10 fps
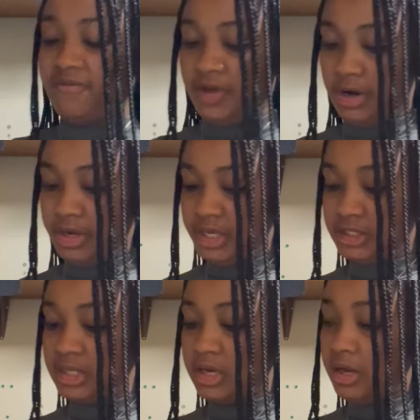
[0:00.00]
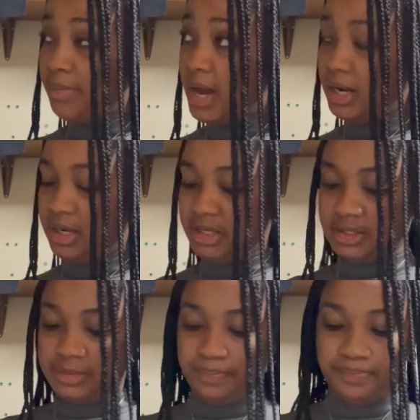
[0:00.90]
various commodities.
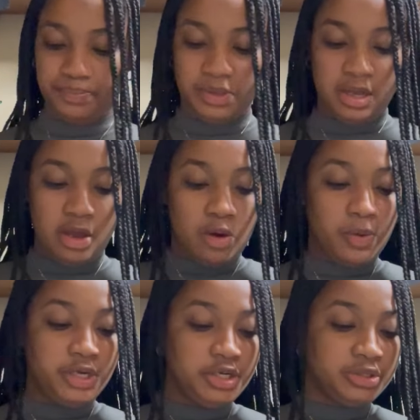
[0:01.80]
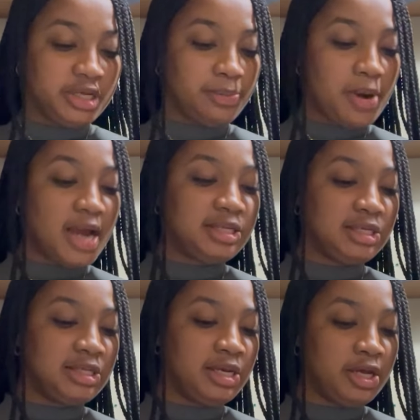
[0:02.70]
Reducing
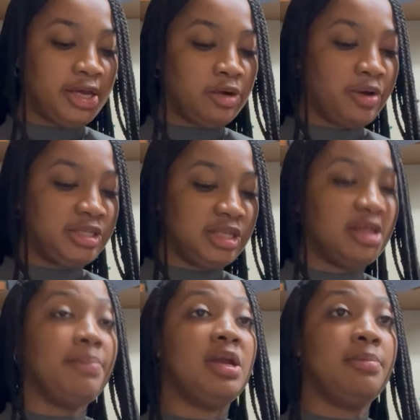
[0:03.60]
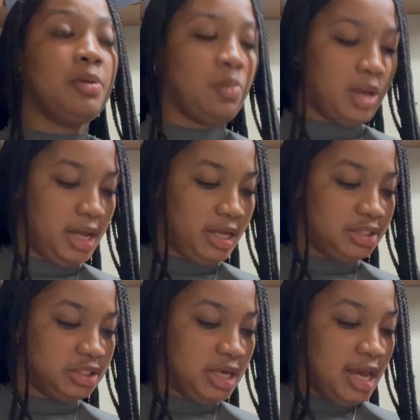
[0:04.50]
prices and increasing the minimum
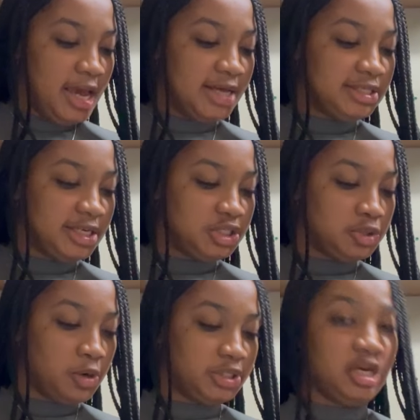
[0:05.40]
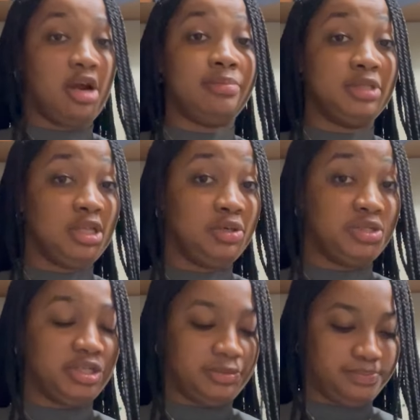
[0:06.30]
wage is a short-term
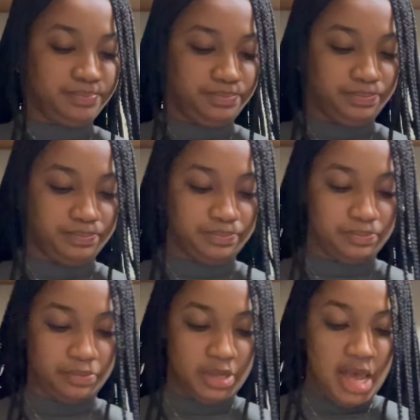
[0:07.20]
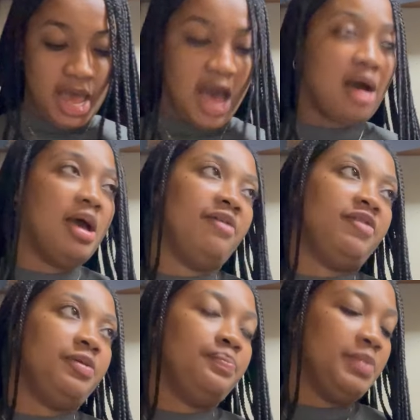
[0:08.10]
solution.
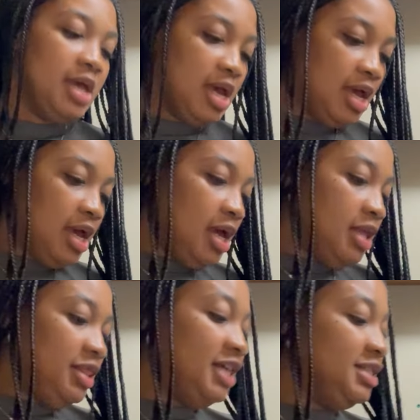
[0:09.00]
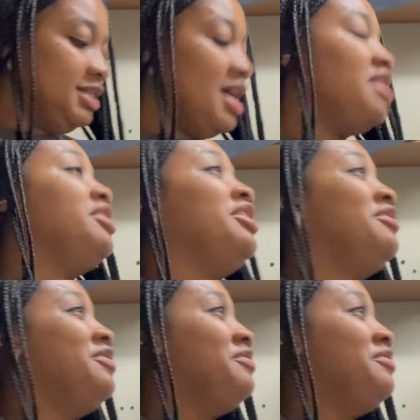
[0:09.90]
However, this is not enough.